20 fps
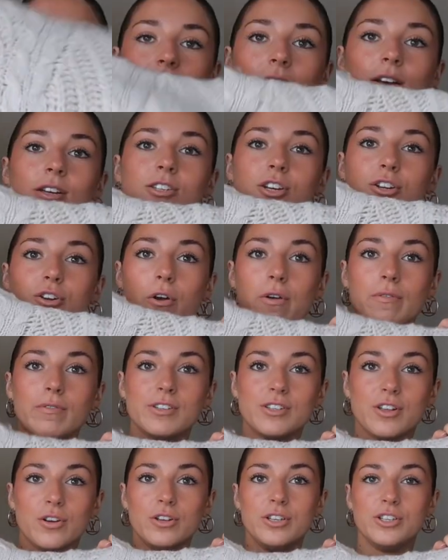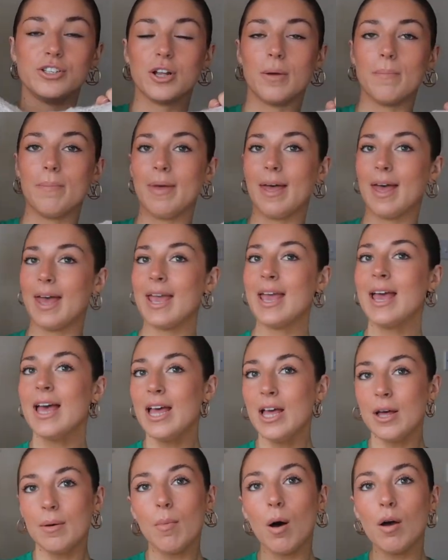nice and oversized on me.
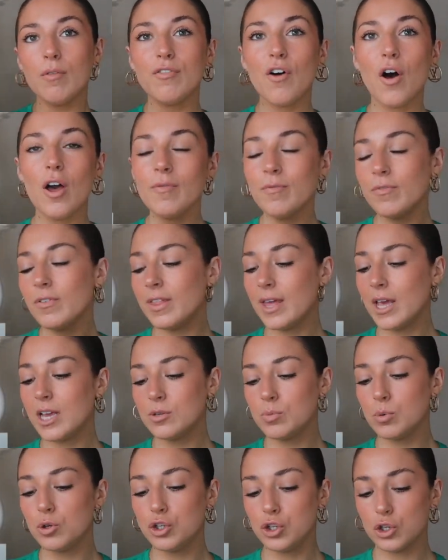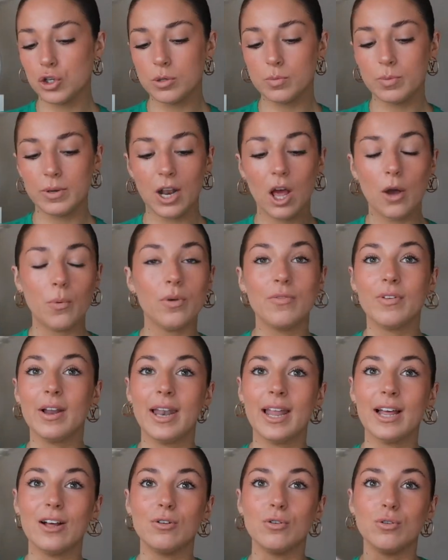My vibe for this would just be like with a
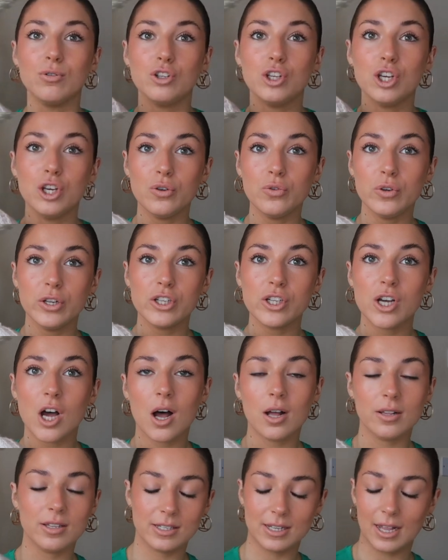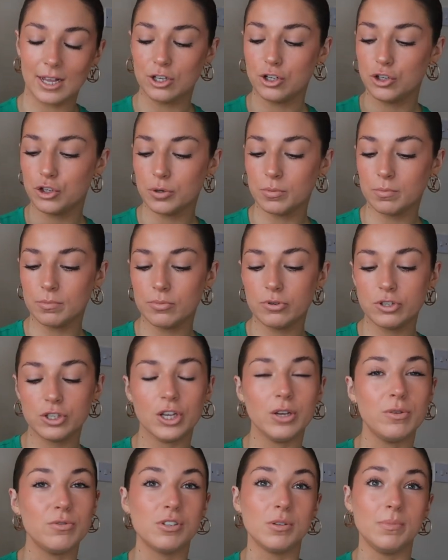little unitard slash
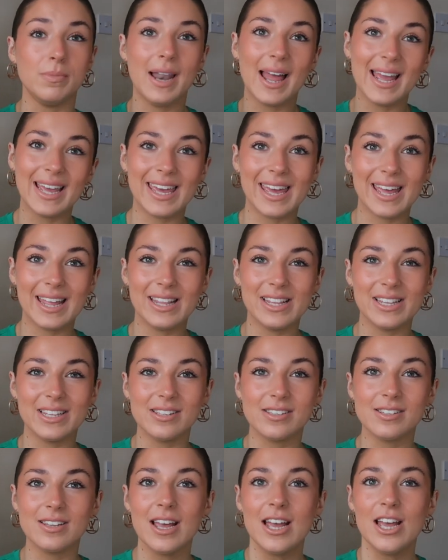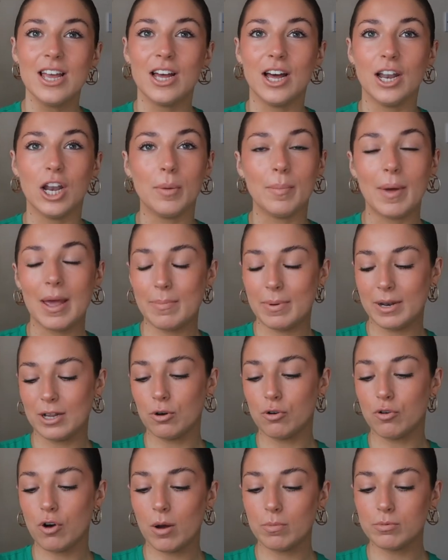jumpsuit, some leggings, and like maybe a
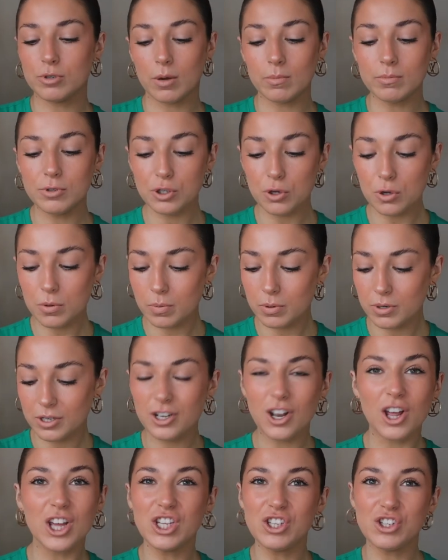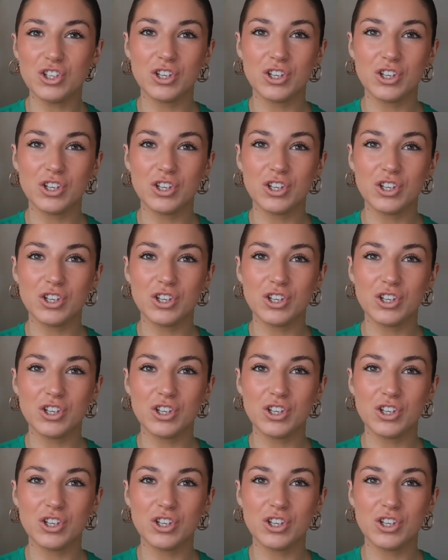little crop top. Super like